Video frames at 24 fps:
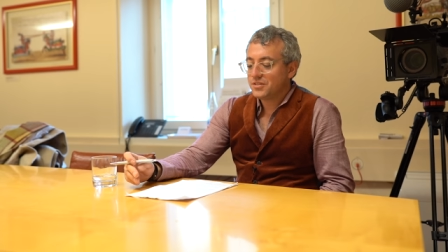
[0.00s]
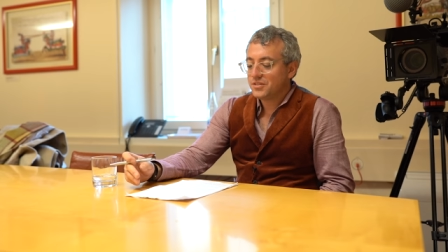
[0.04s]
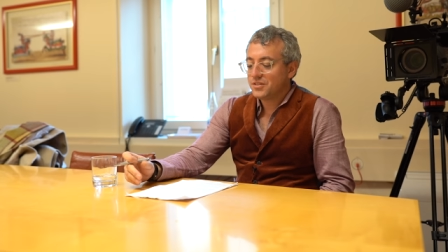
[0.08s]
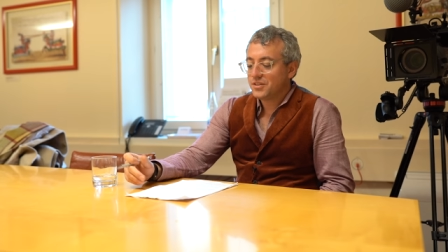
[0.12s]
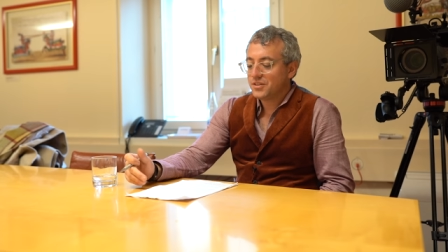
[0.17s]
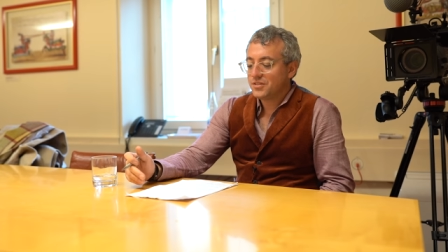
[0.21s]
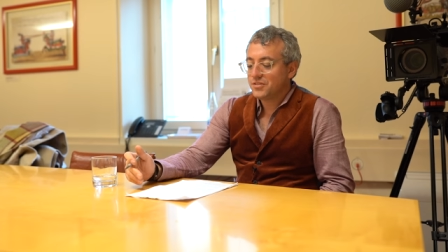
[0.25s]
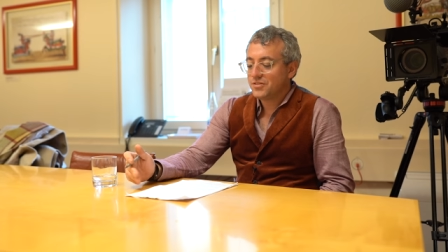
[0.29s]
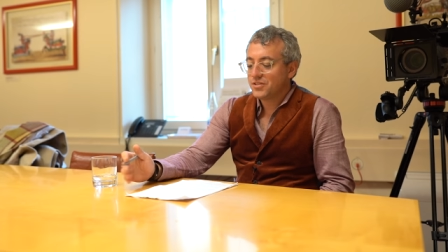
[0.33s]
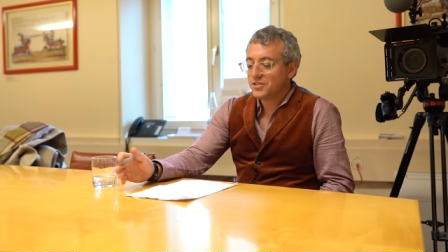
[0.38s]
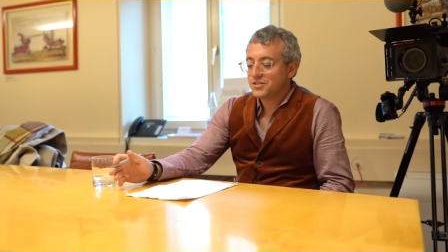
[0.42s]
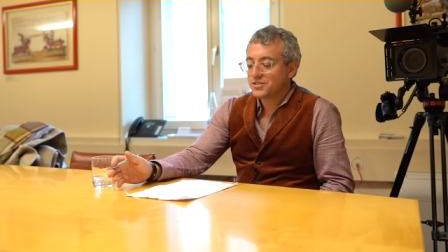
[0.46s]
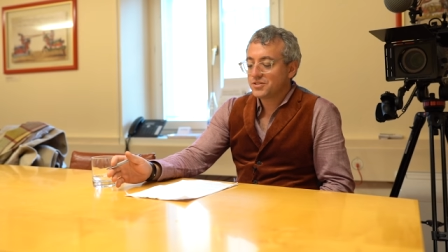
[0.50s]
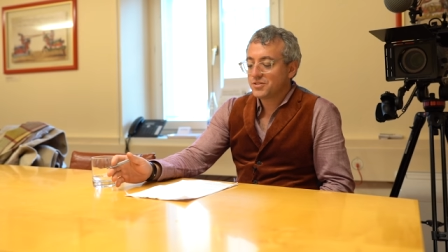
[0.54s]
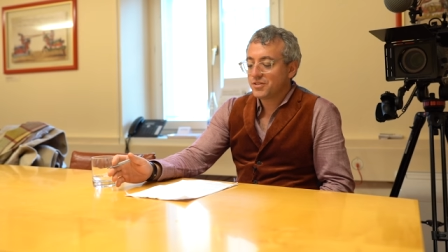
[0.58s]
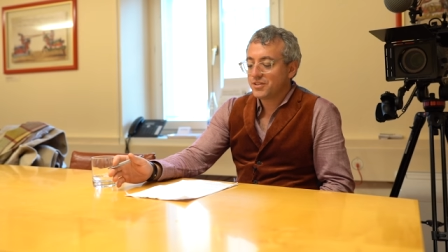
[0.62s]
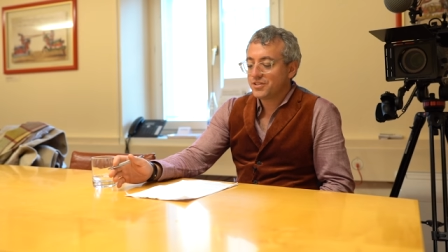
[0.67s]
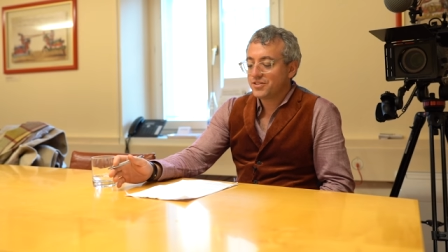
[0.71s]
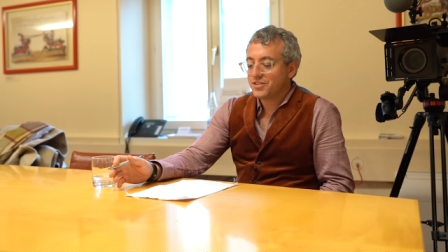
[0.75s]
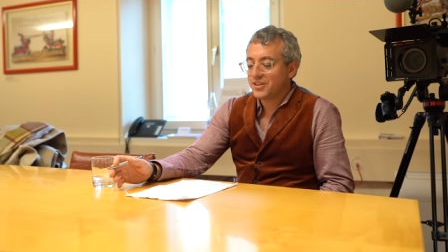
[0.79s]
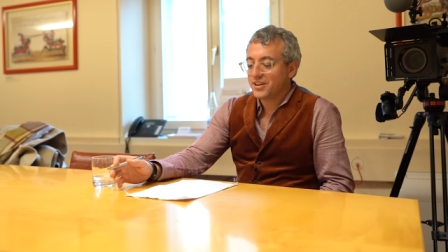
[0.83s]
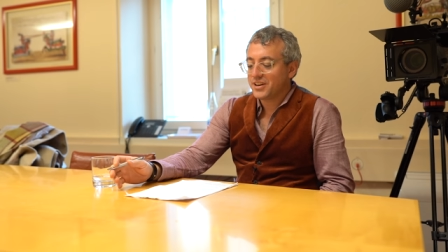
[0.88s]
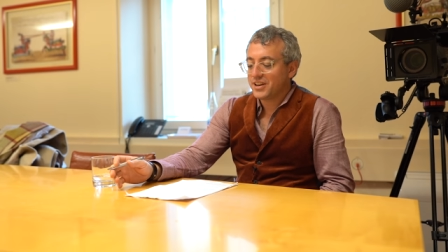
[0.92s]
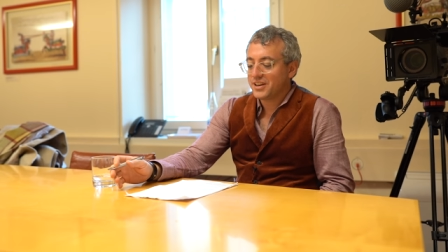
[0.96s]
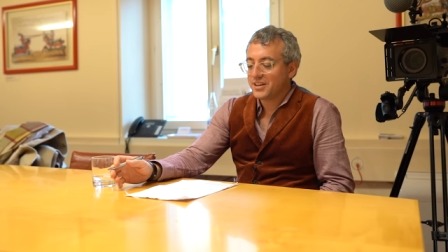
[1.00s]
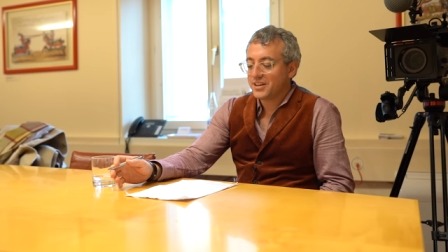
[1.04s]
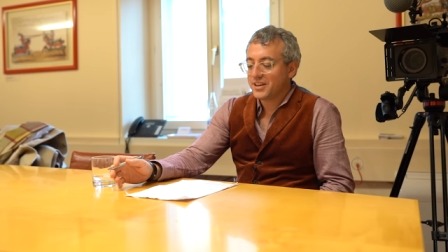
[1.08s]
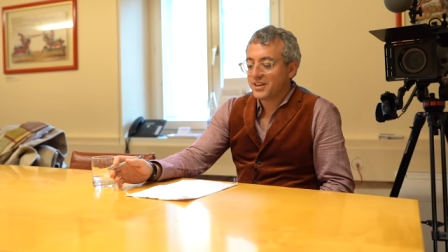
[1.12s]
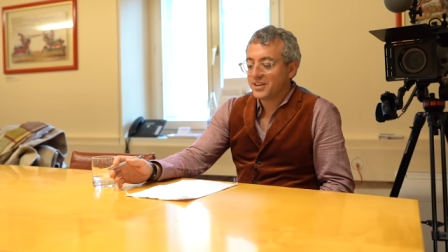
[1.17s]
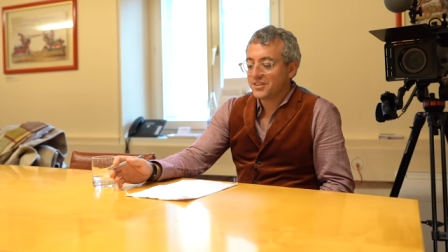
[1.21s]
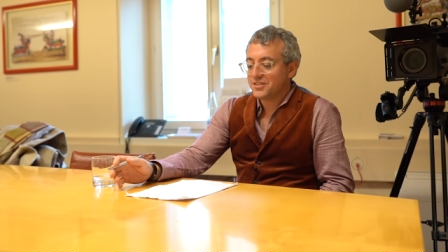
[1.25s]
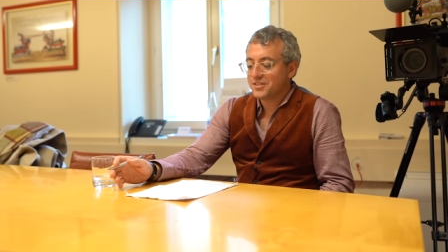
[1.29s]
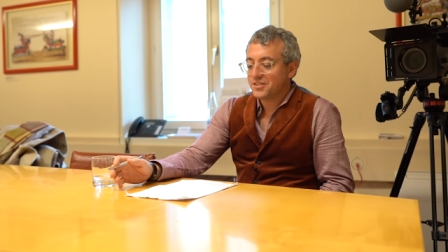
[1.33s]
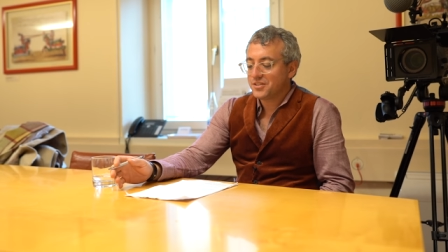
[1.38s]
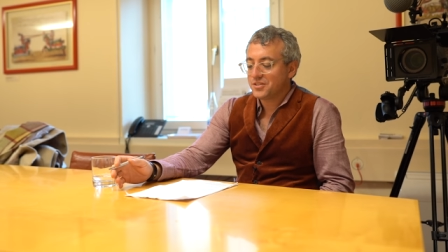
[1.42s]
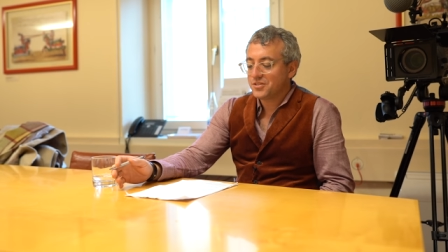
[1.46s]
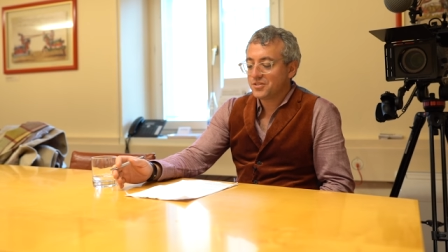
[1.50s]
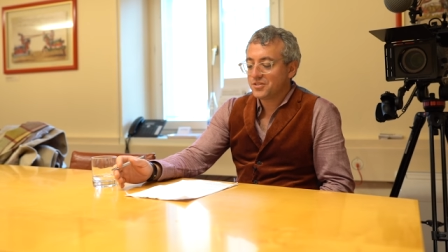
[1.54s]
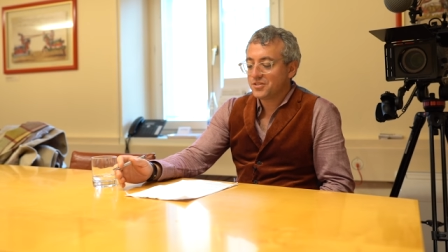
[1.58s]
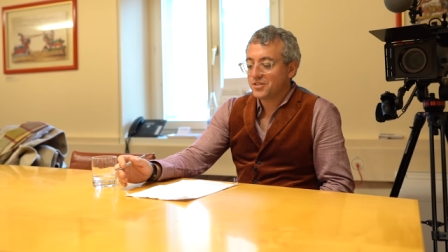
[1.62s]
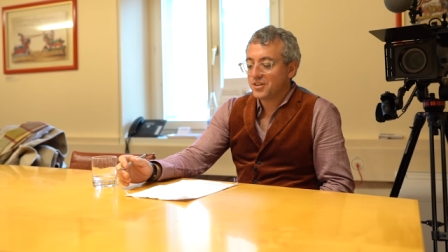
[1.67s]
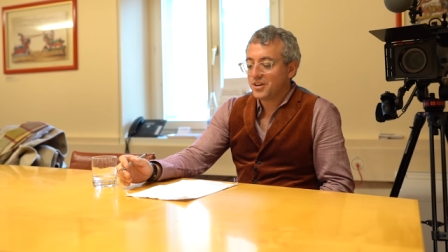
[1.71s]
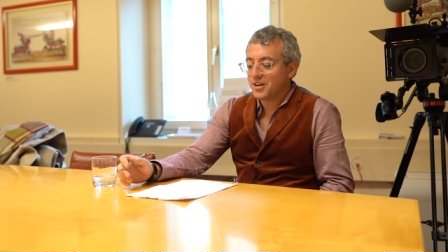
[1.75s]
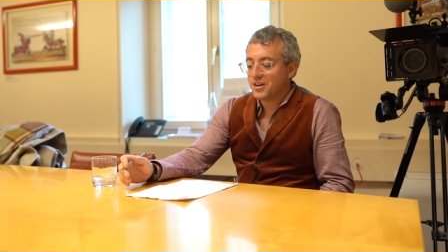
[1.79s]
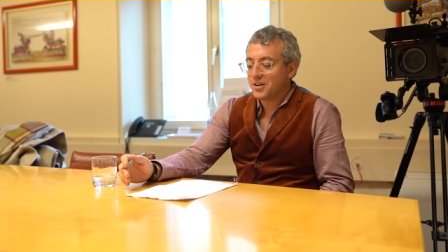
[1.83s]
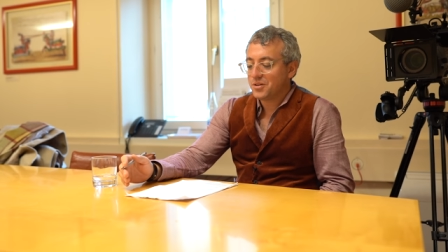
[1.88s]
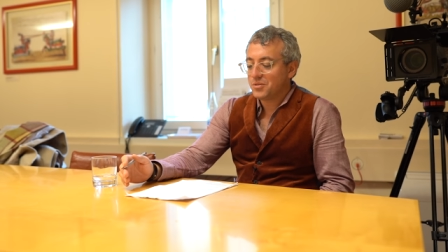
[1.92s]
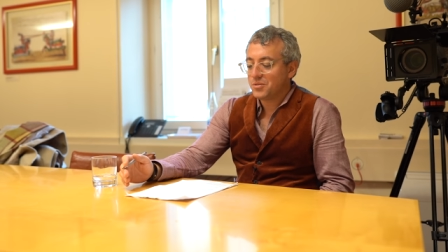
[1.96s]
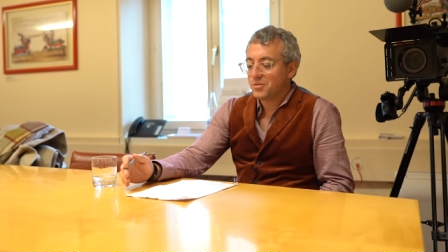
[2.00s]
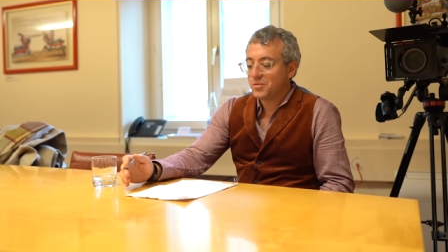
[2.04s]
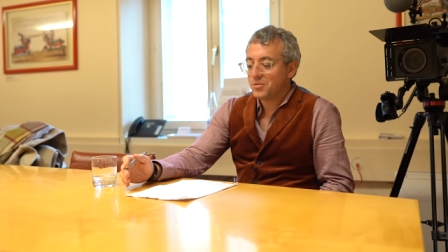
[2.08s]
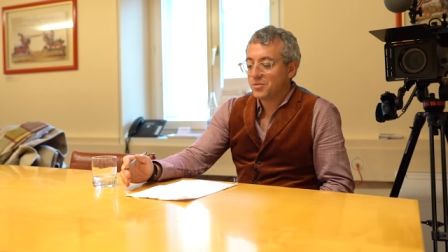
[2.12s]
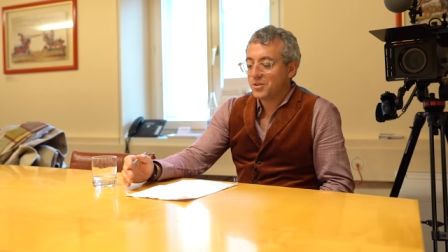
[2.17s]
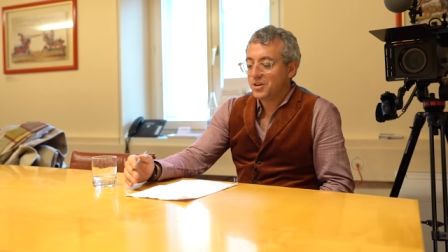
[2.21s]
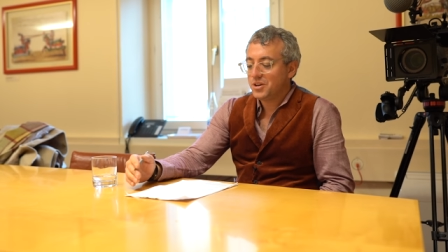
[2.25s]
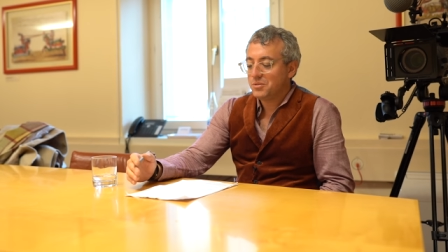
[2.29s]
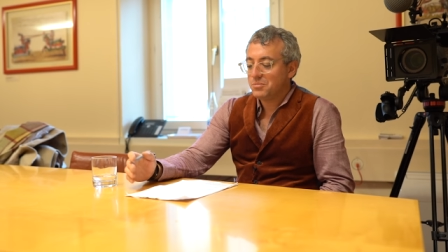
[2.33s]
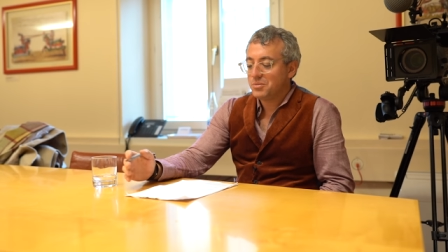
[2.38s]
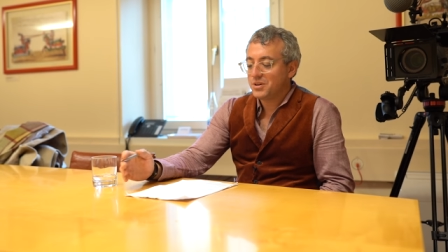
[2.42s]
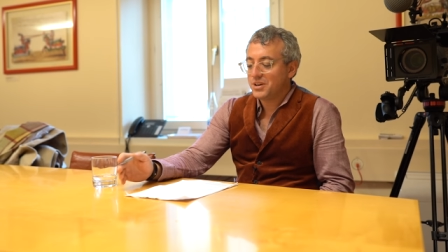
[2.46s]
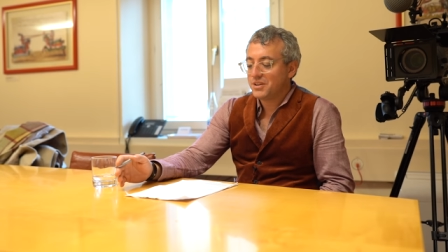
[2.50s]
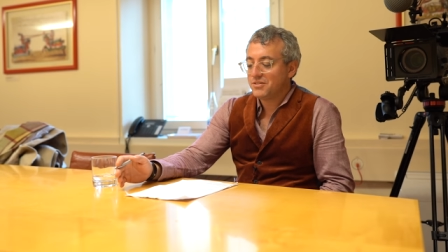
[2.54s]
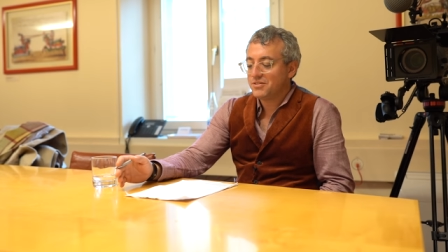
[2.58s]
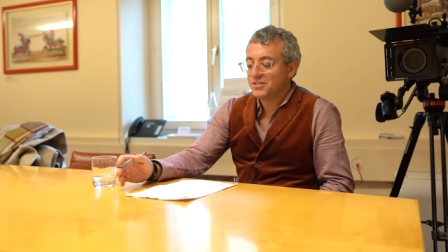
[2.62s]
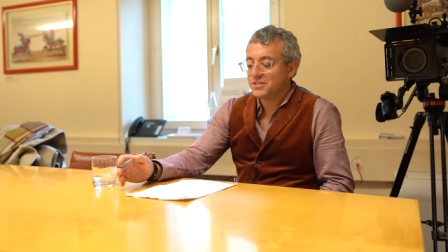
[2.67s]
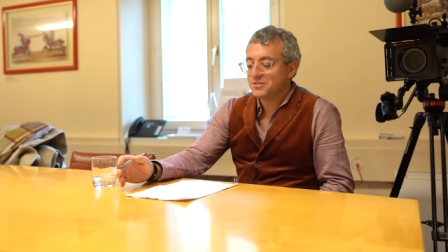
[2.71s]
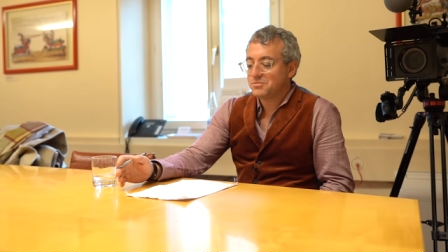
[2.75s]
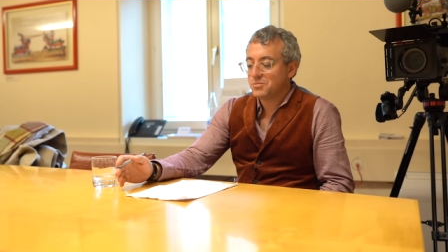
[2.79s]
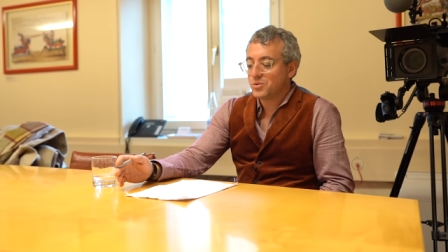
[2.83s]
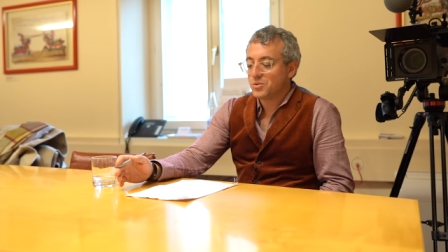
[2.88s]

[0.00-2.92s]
So the first question I'd like to ask you is, uh, what do you believe is